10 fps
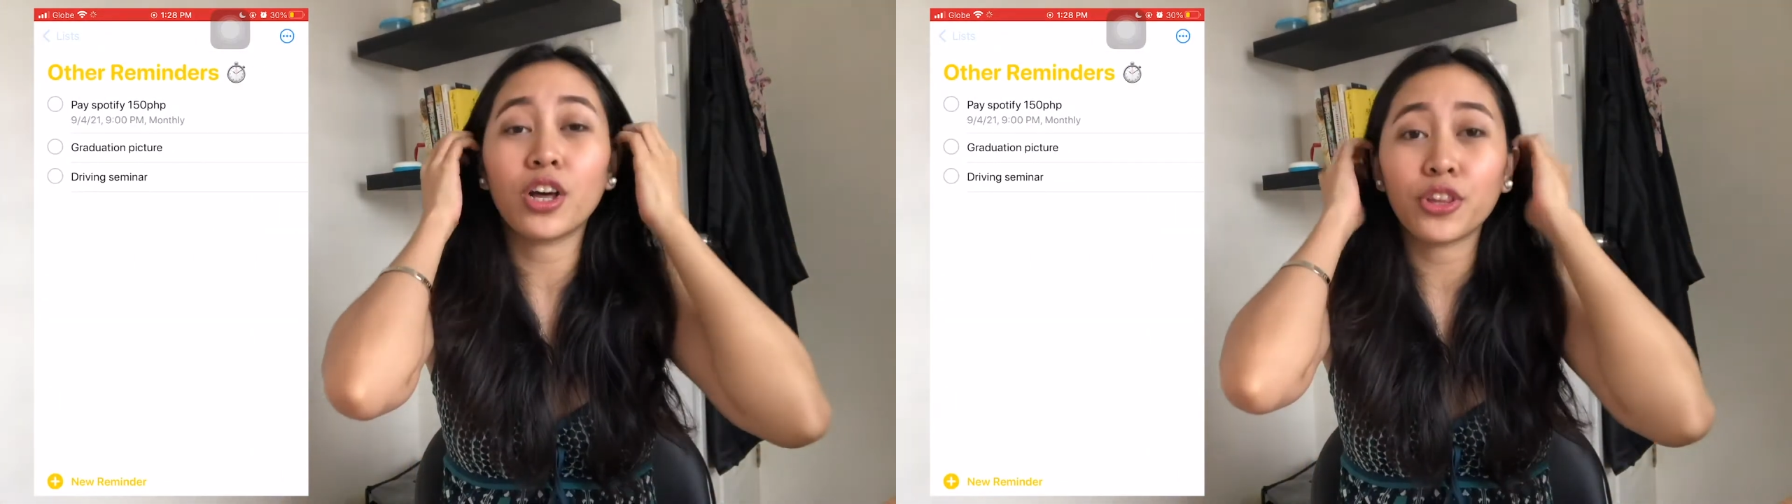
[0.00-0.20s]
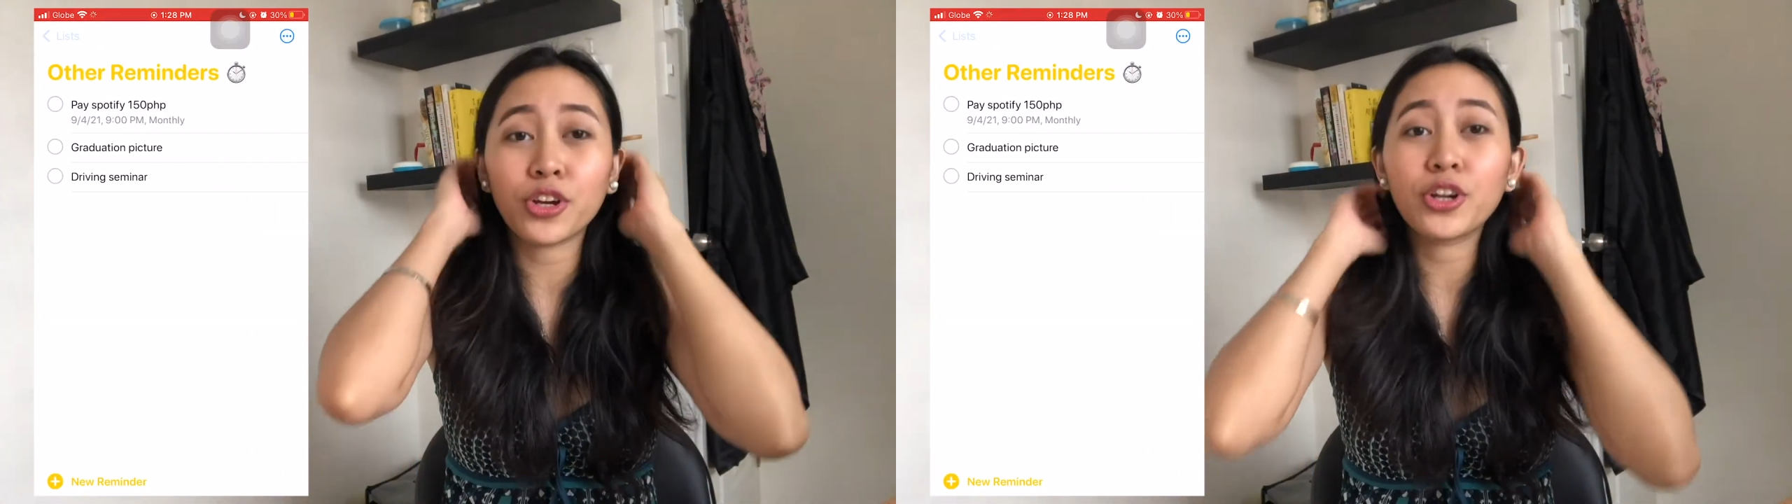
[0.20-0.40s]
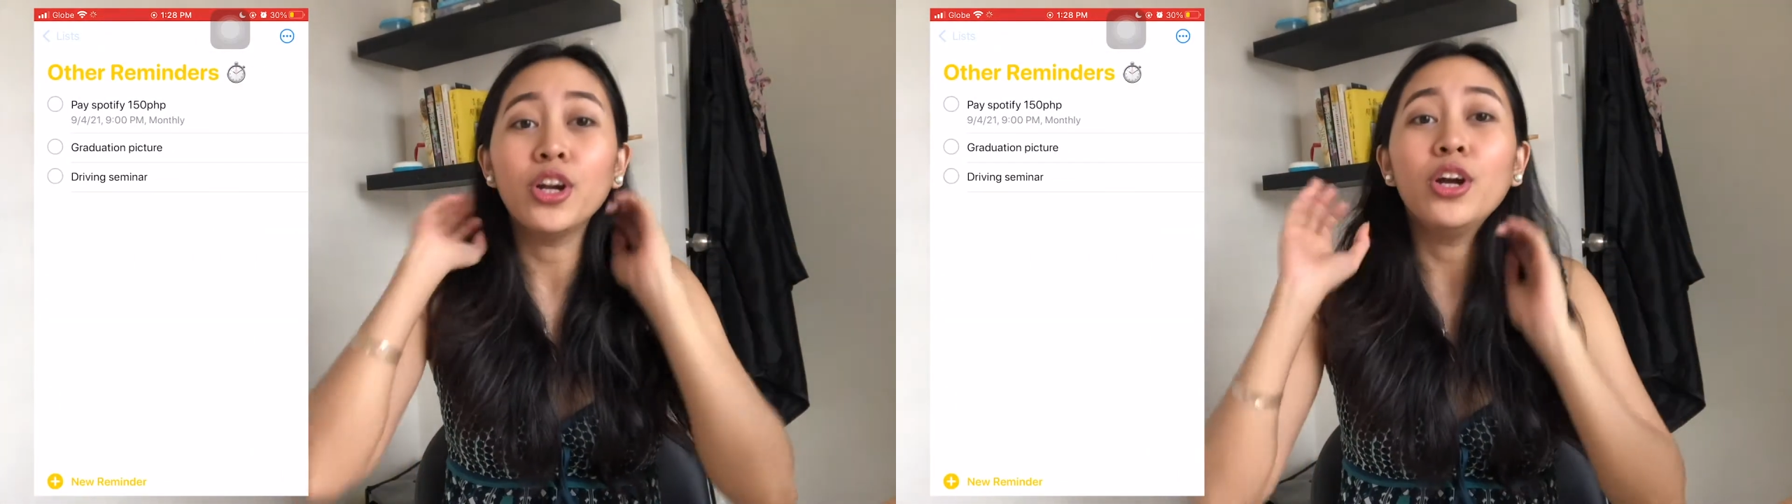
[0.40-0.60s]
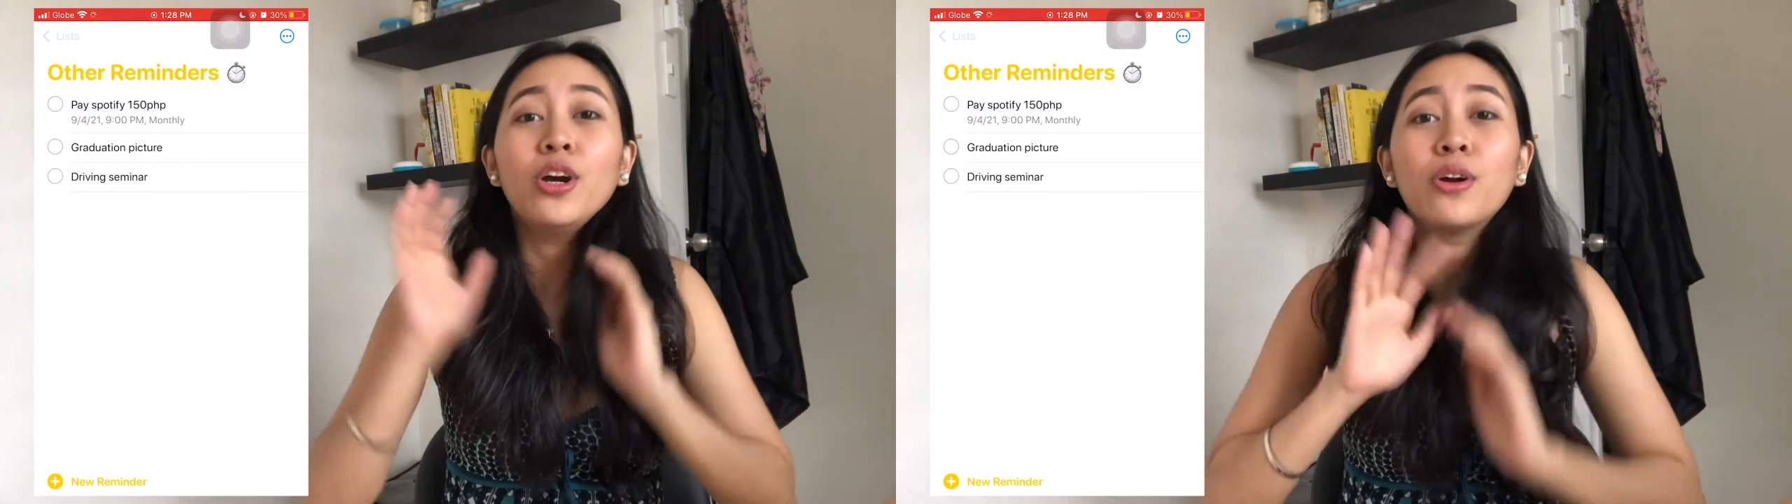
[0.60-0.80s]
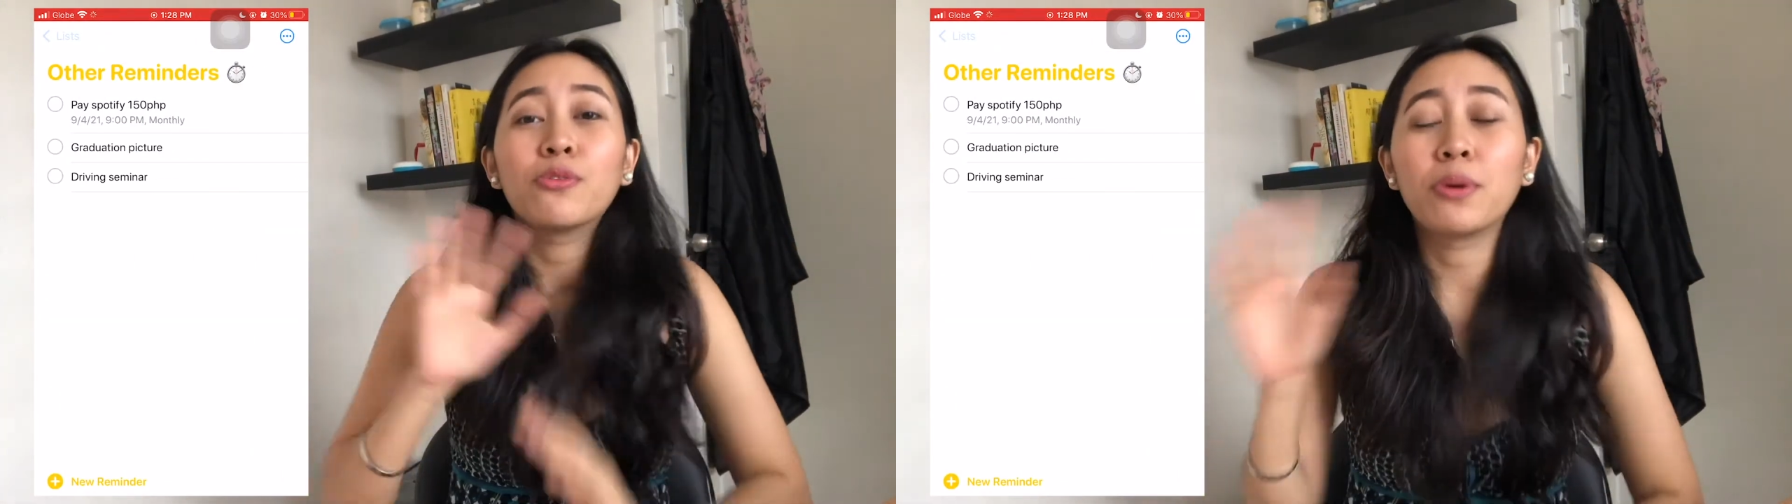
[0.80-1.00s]
Other
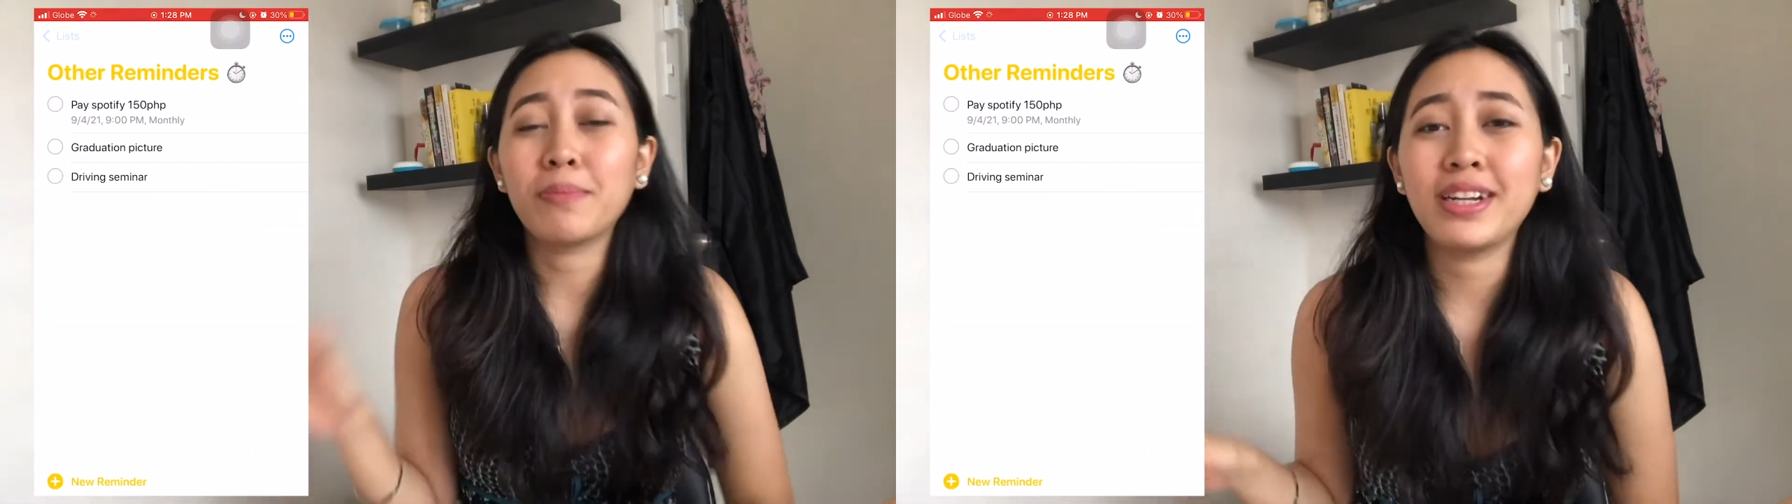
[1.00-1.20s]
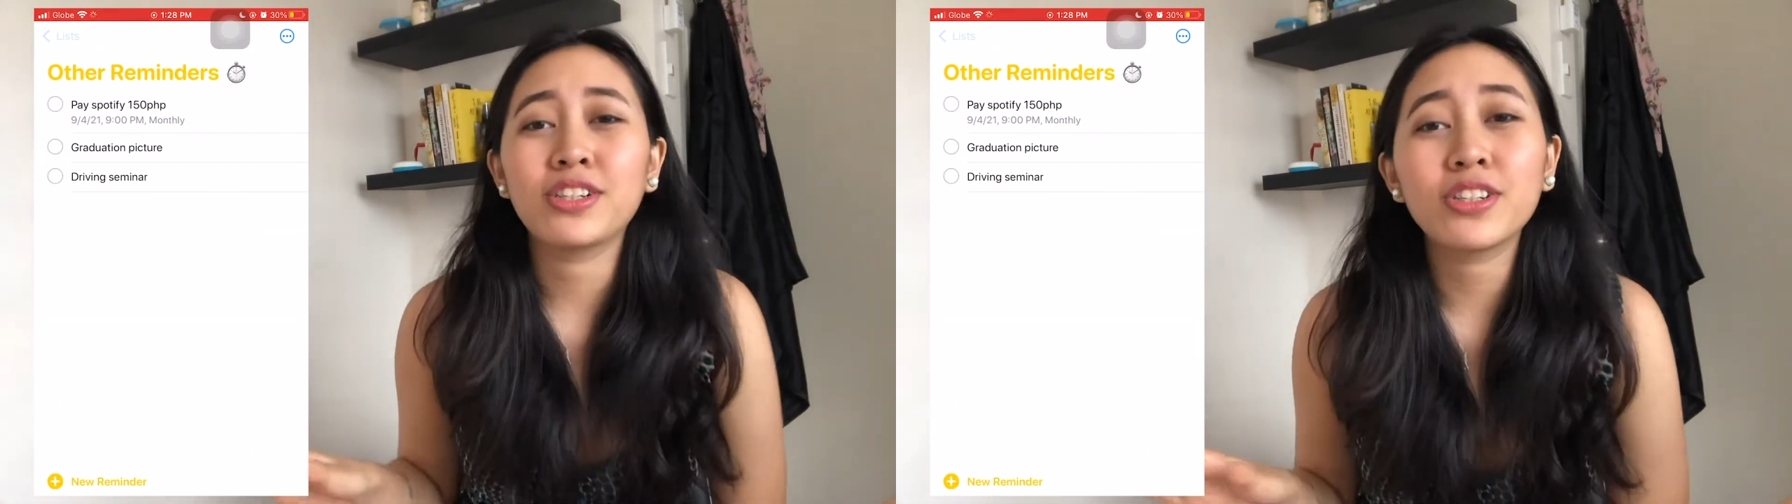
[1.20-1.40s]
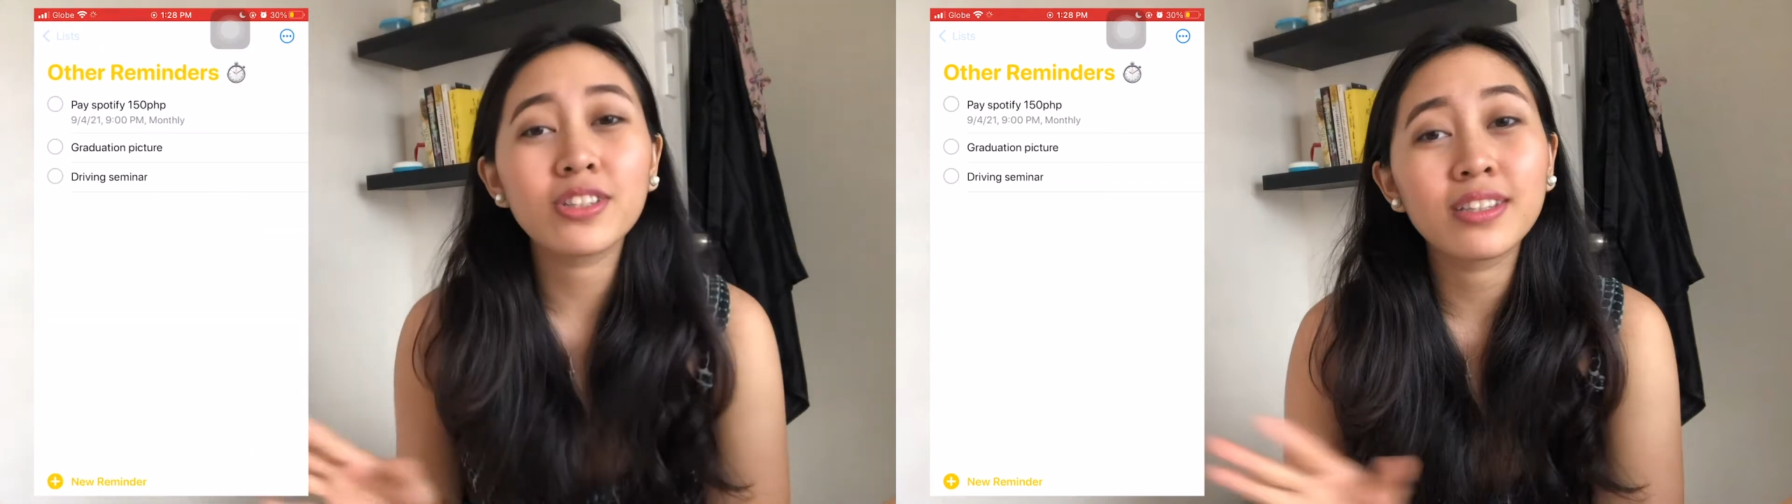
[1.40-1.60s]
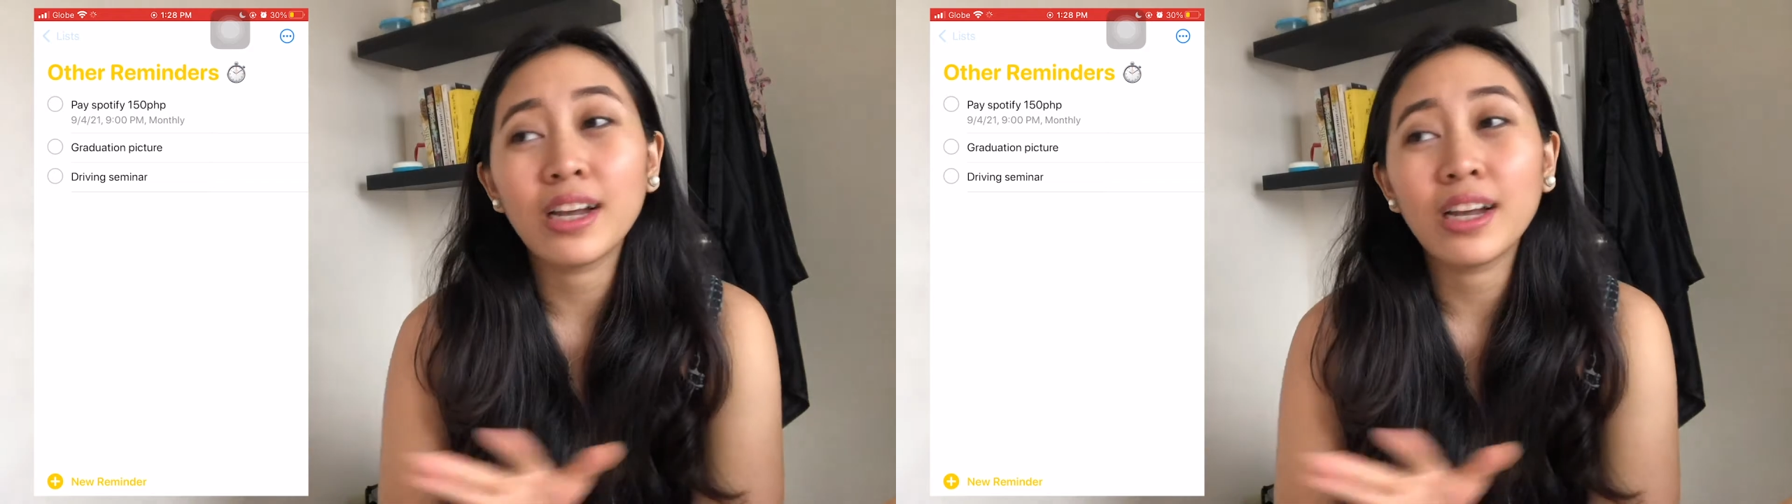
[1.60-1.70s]
Reminders.